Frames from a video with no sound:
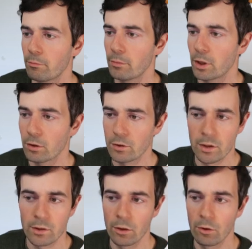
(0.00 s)
Because
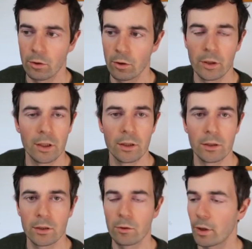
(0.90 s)
this logo
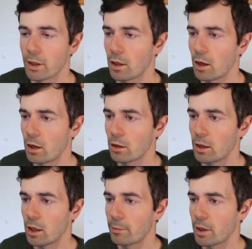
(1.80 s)
is quite long,
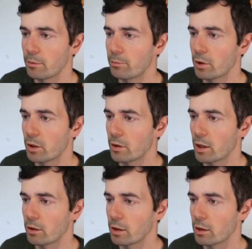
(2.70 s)
I might put it
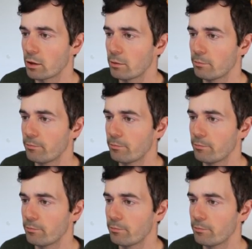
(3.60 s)
down here